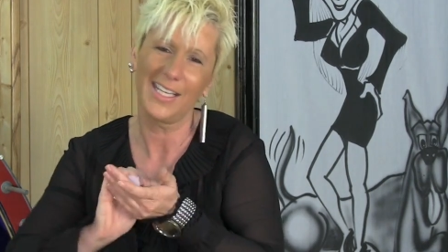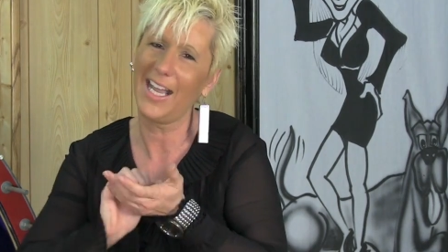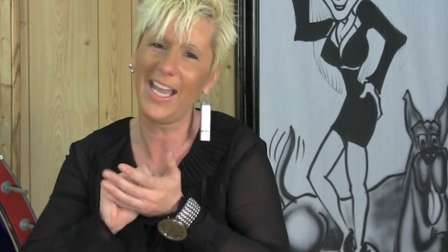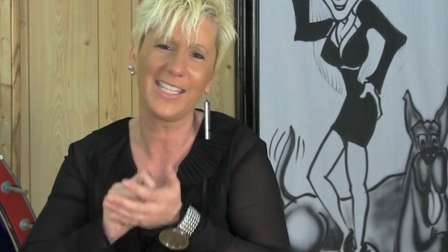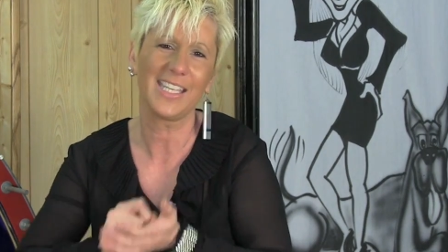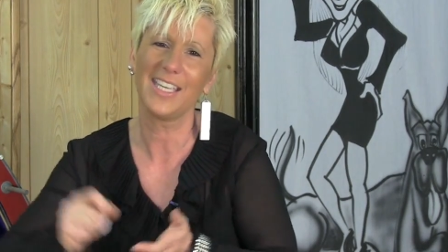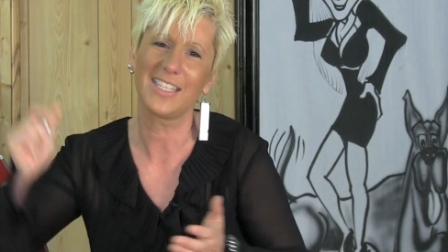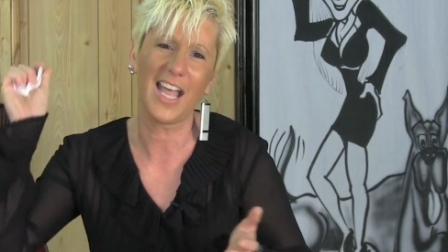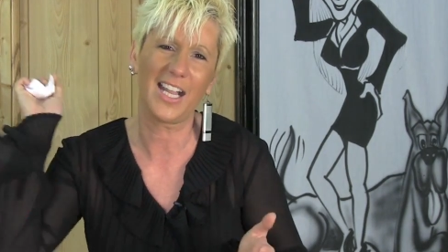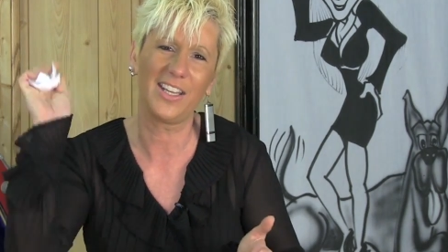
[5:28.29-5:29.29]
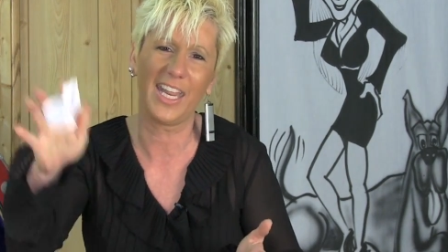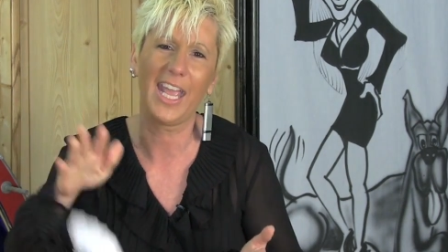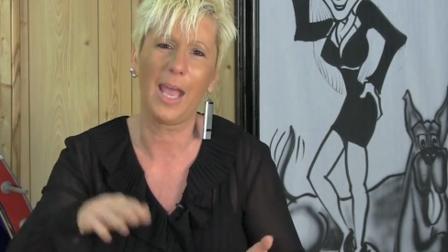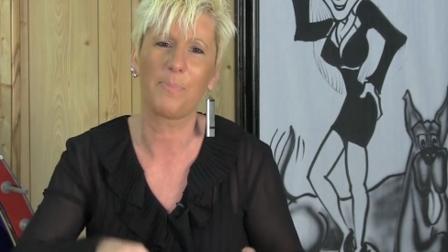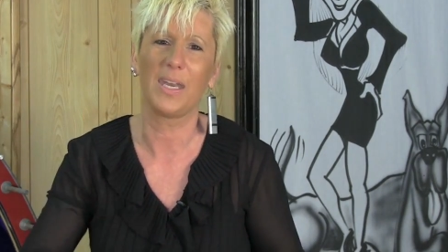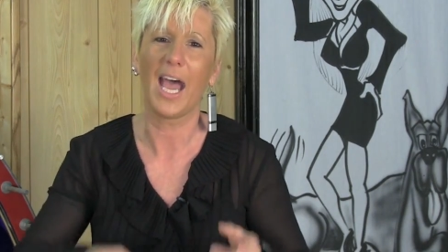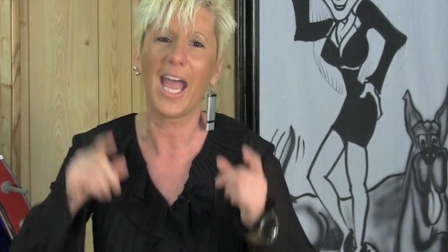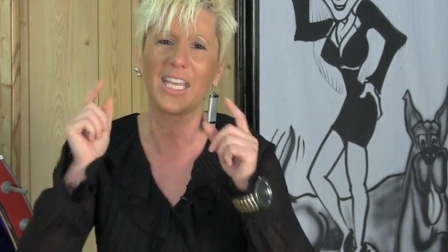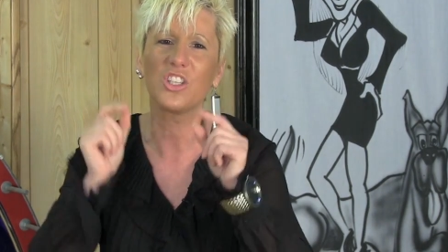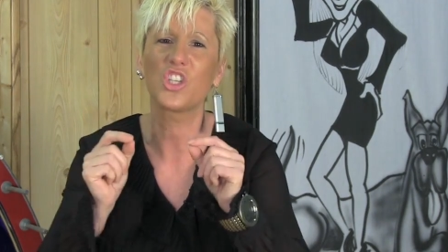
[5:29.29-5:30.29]
Guys, it's not going to happen.
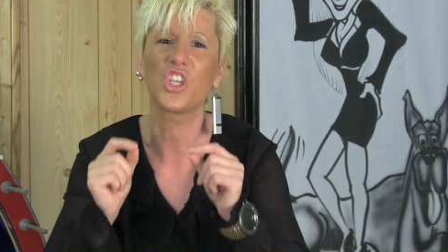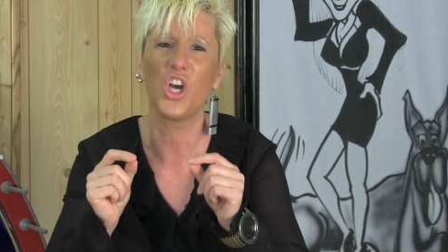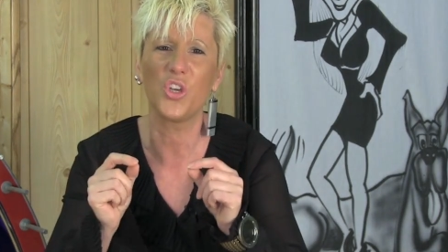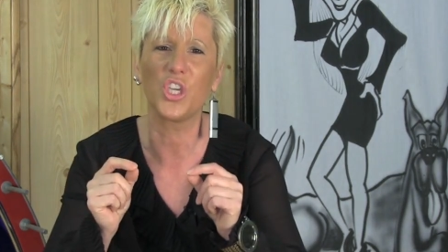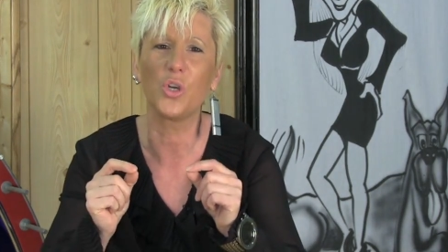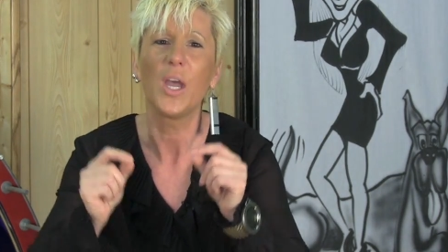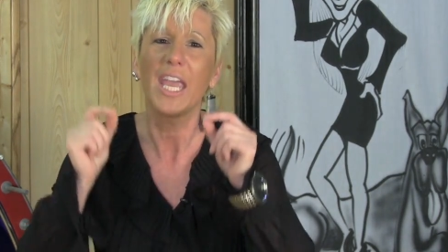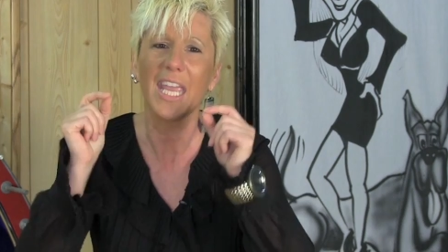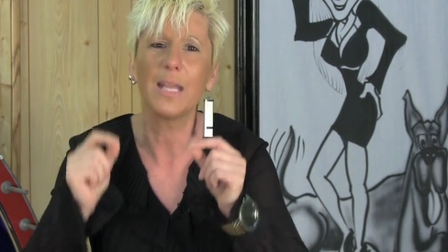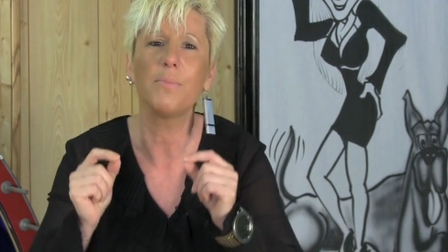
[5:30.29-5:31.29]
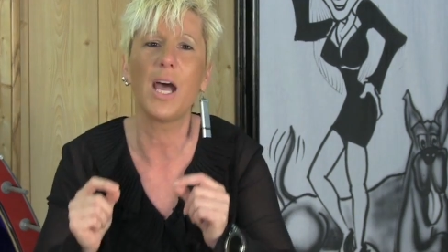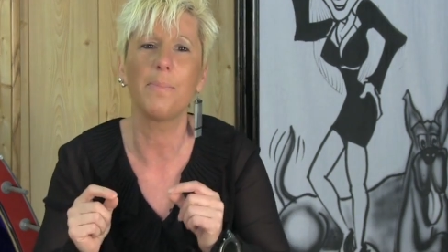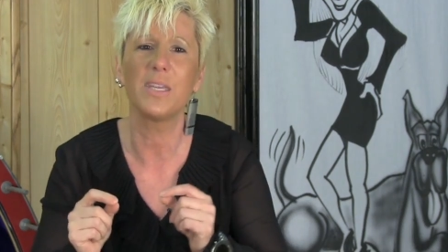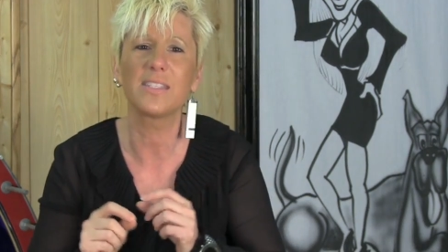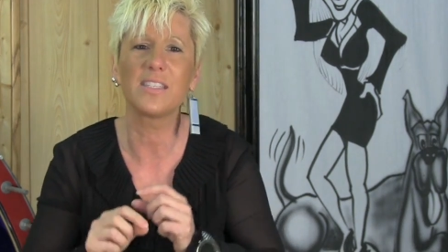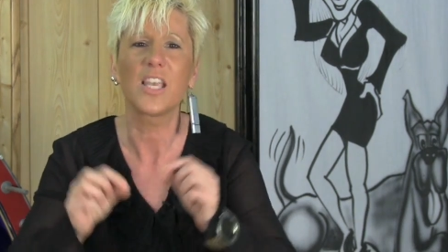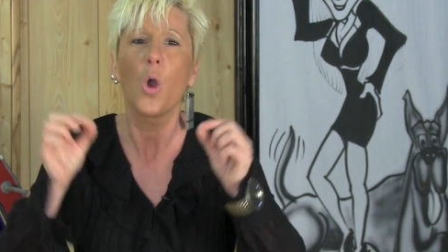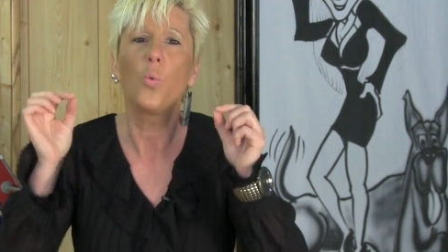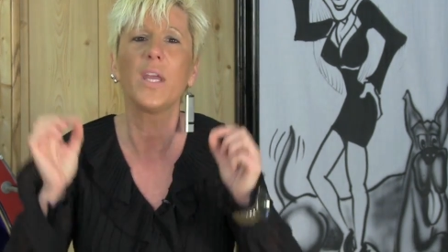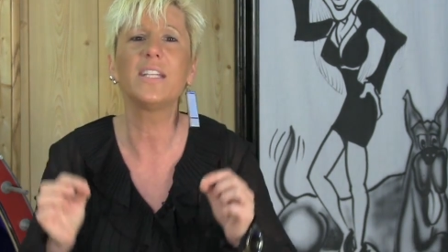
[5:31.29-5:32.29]
I can show you in my business,
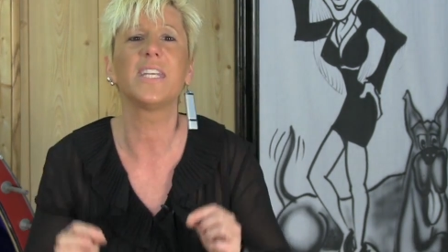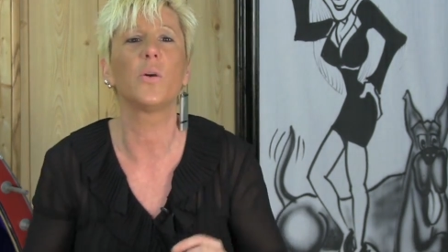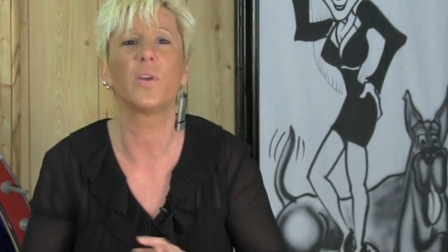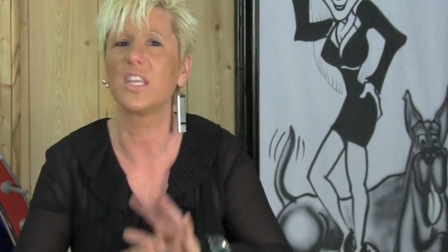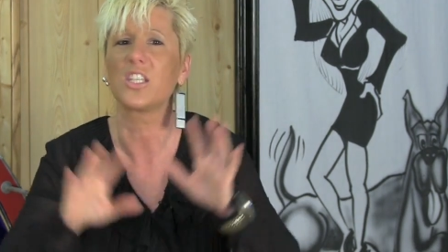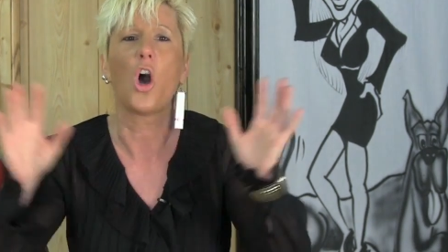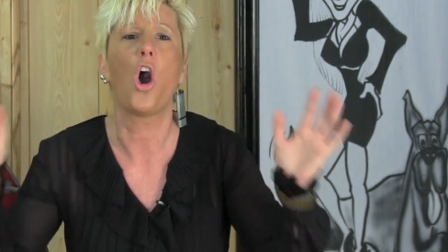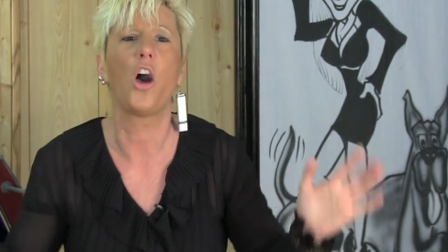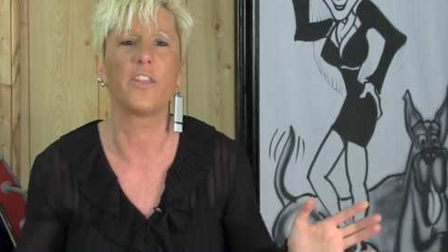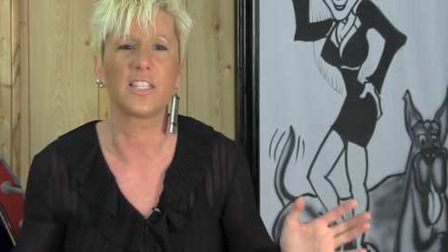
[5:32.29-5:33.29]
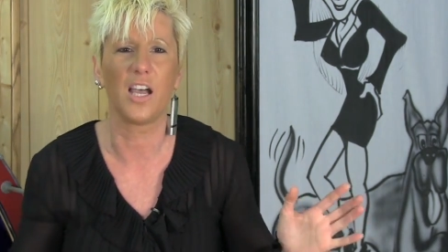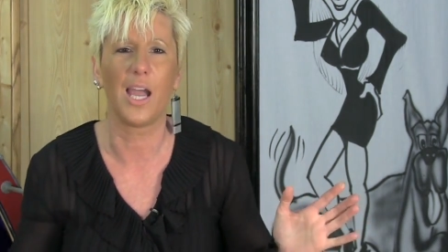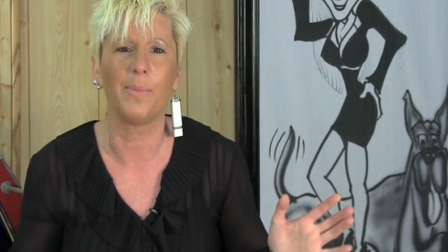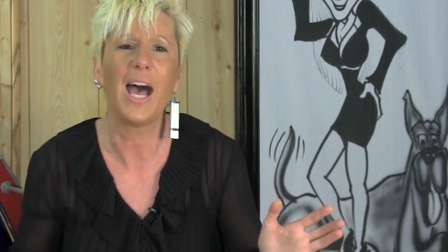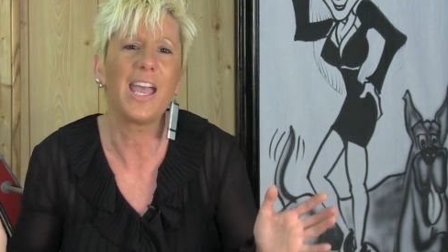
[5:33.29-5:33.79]
we deal with this all the time.